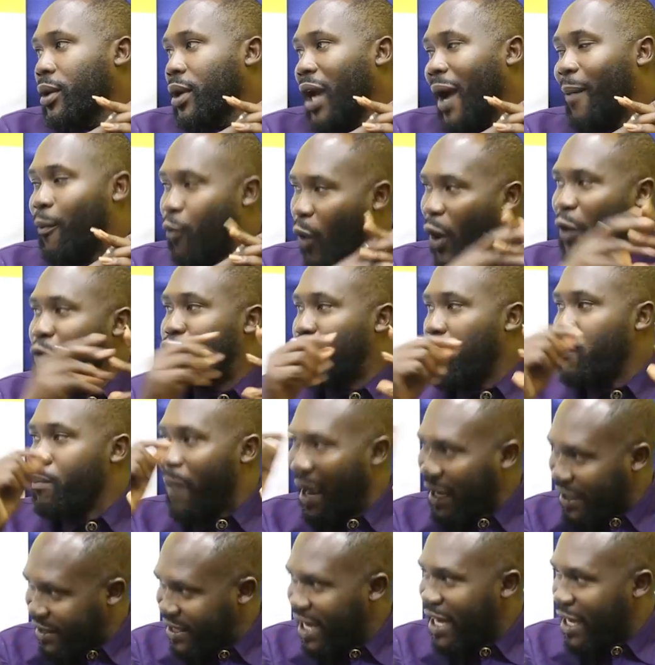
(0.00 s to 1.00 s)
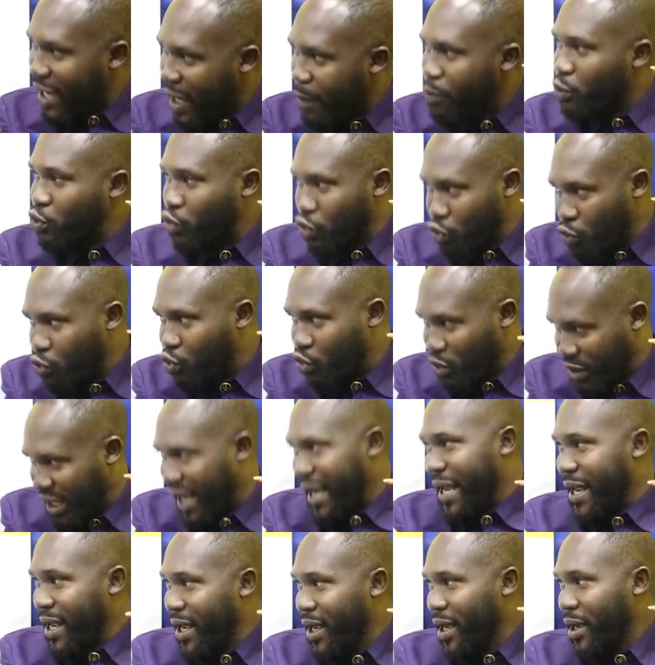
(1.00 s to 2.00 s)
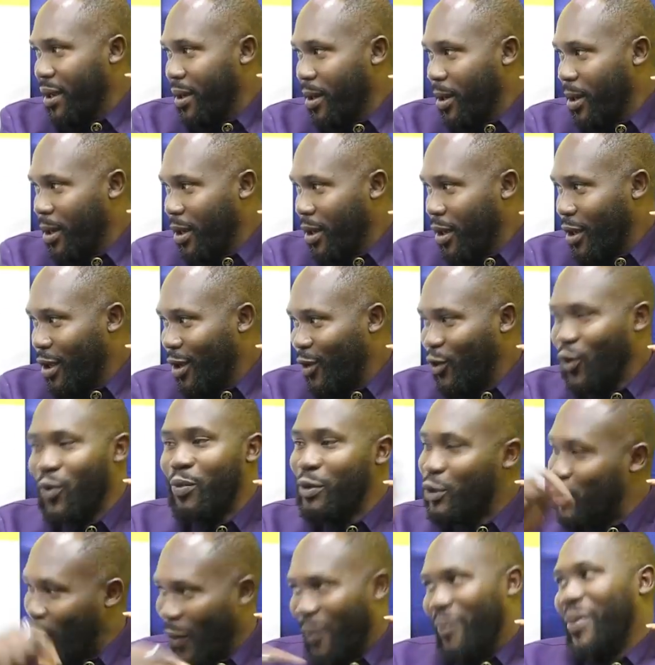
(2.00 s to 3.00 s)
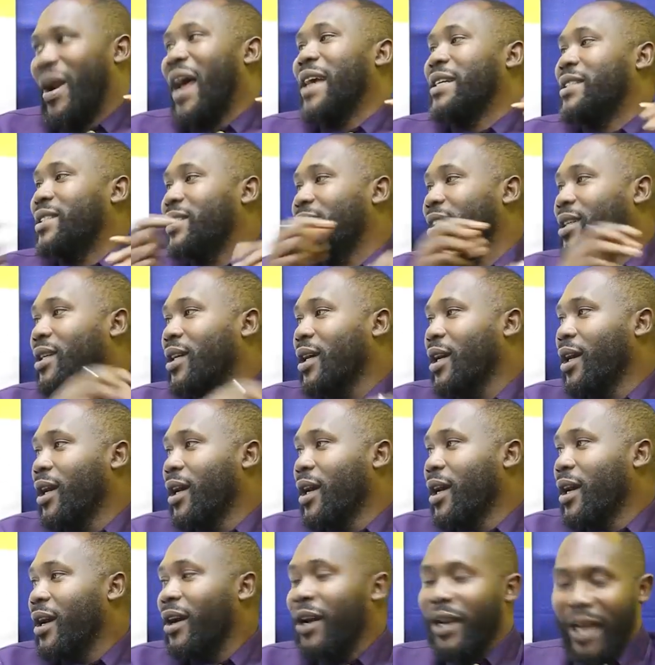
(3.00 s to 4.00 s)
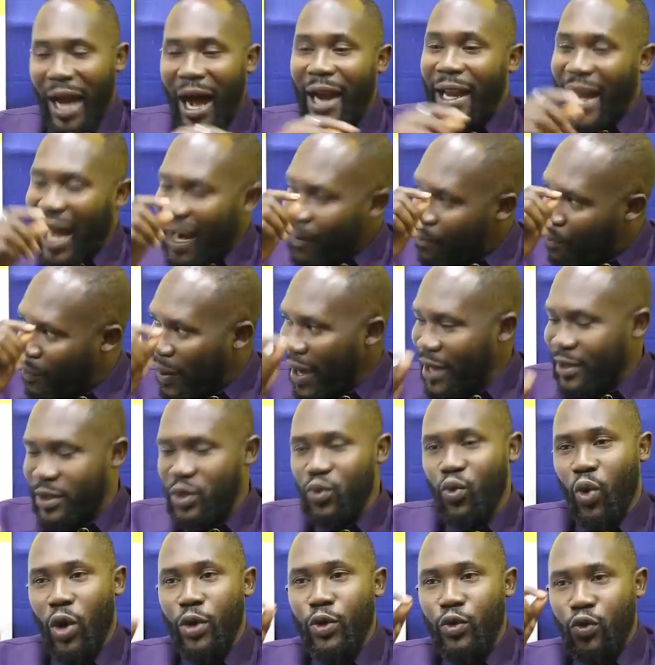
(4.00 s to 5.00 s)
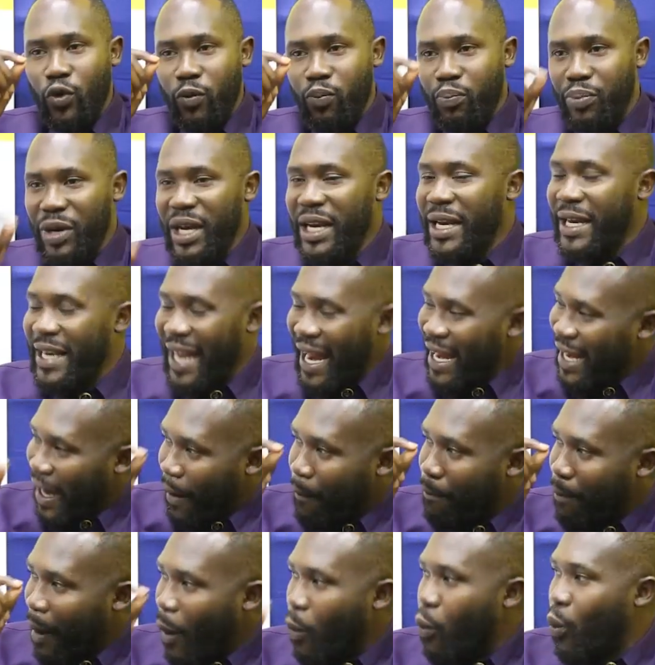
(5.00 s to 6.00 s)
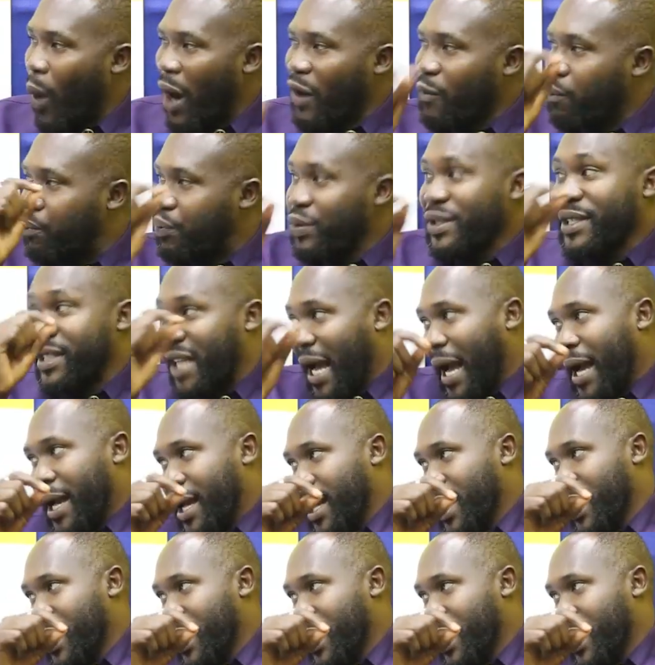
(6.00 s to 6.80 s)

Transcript: I'm going to mention name to you today. You'll be surprised. Now that person wants to be the number one pusher.